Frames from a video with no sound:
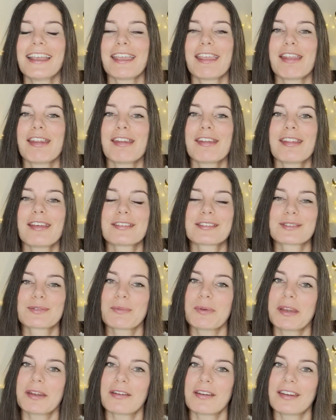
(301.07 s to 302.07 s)
in
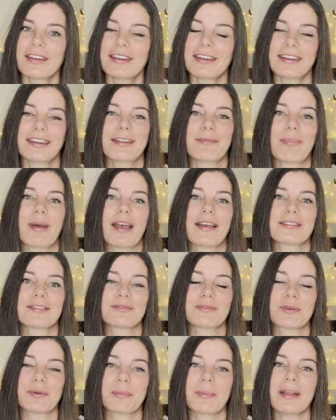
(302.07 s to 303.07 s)
Sweden in the
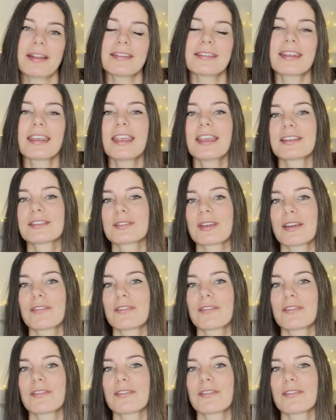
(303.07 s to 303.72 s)
past 4 months. So